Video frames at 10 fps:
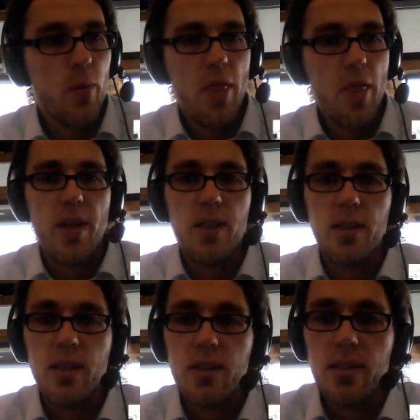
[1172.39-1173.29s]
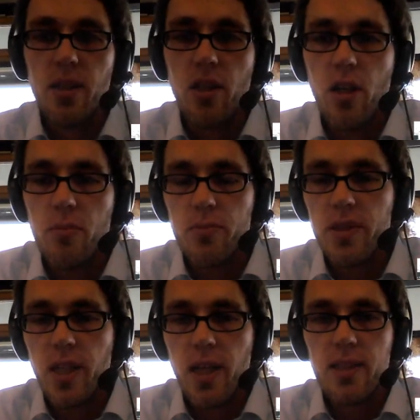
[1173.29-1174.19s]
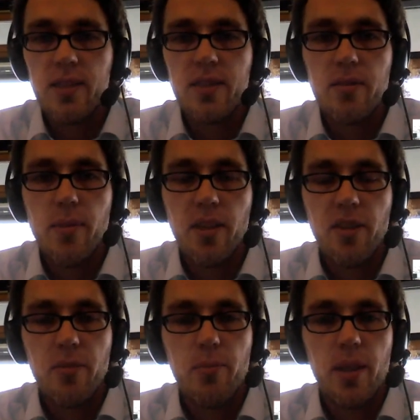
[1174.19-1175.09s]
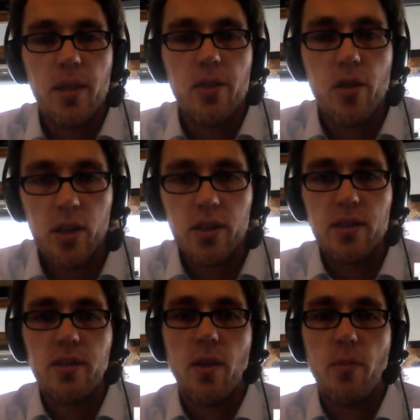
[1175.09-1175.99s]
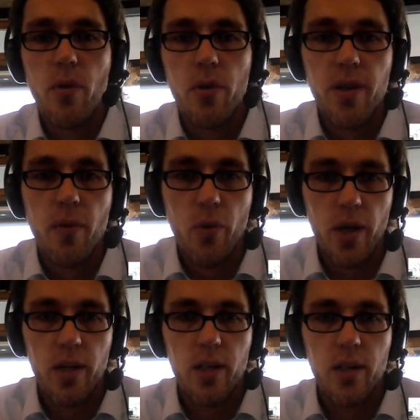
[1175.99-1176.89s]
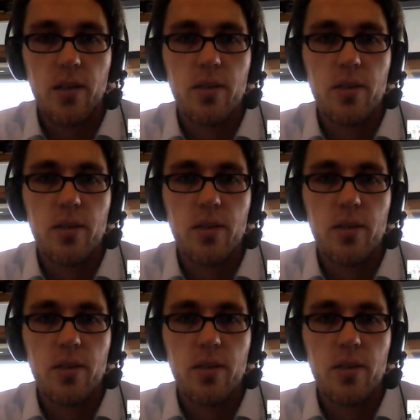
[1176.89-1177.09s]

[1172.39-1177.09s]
so one thing is open science must be taught some way.